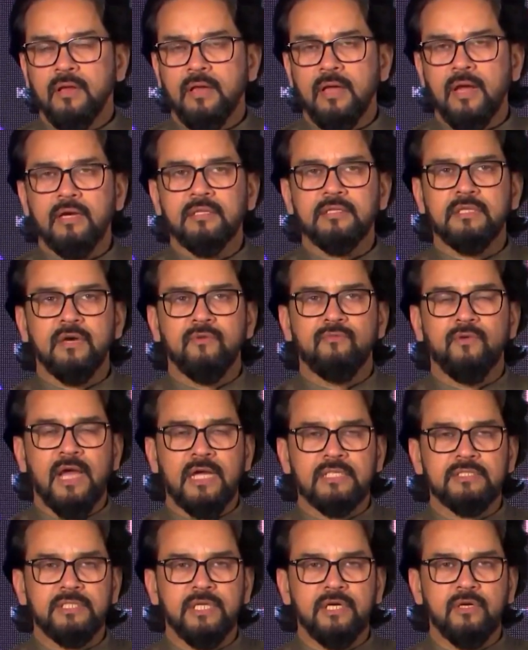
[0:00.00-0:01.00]
get the
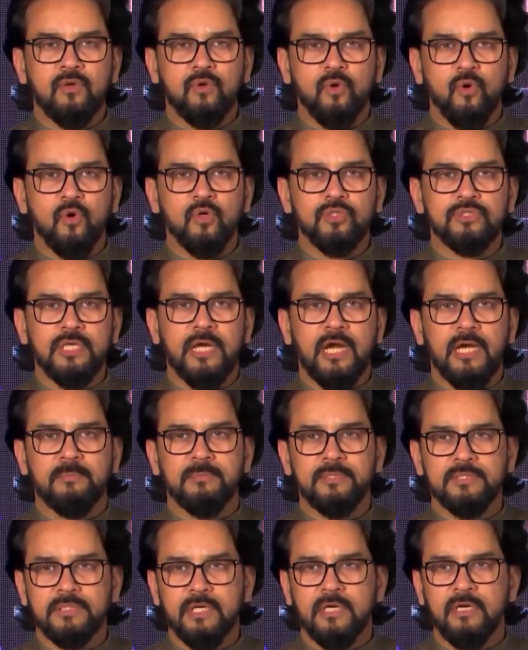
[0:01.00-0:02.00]
vaccine dose
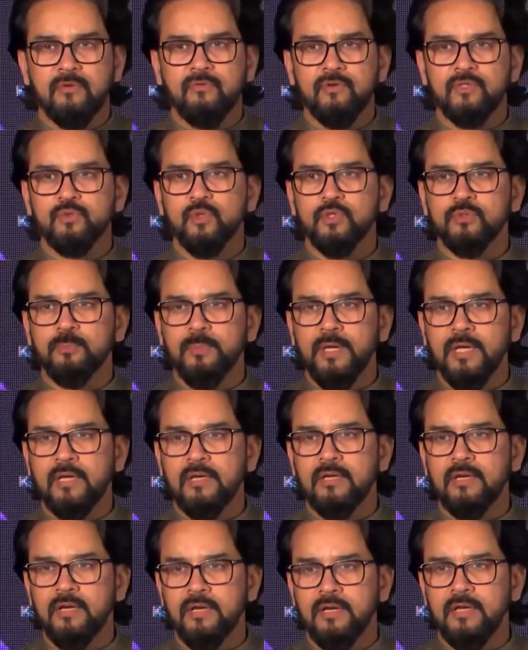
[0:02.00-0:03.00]
administered which was
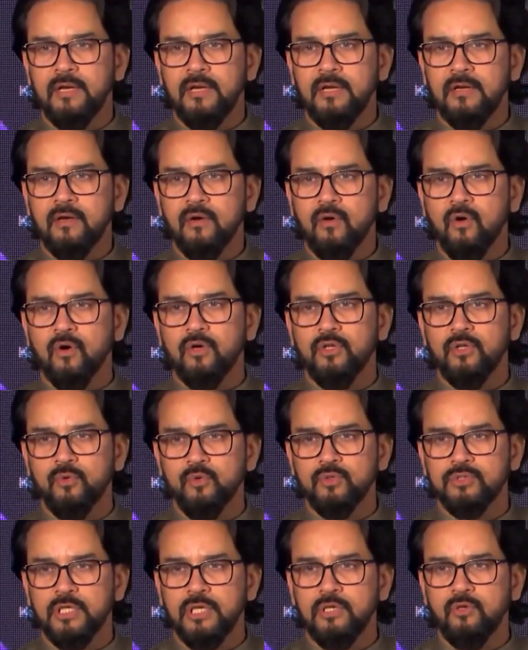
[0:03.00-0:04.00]
Make in India or
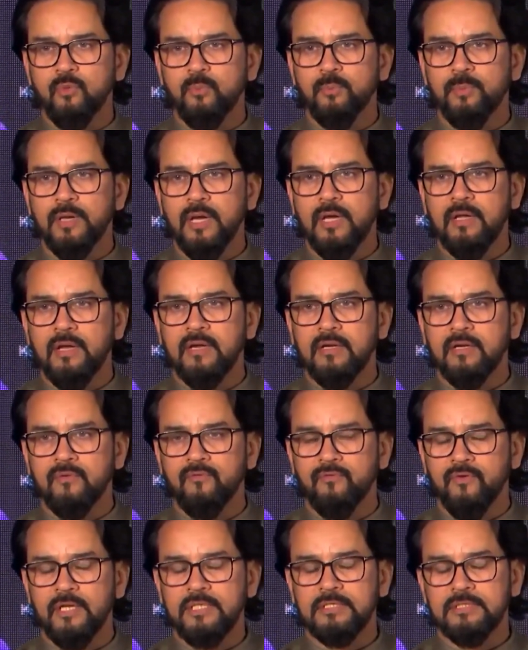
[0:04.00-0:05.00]
use the UPI
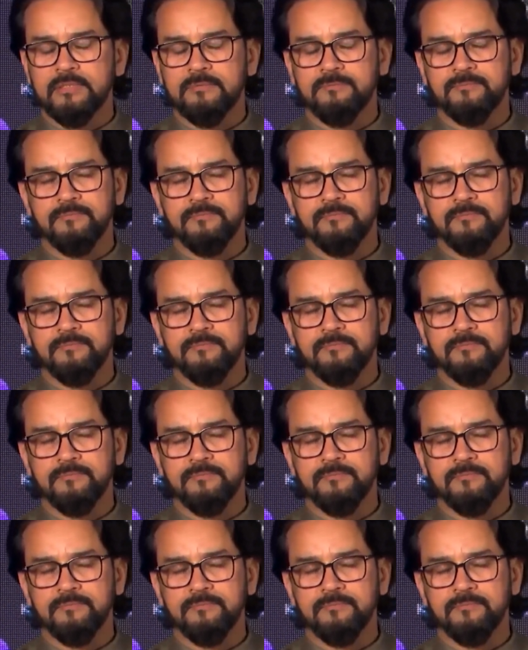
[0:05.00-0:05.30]
interface?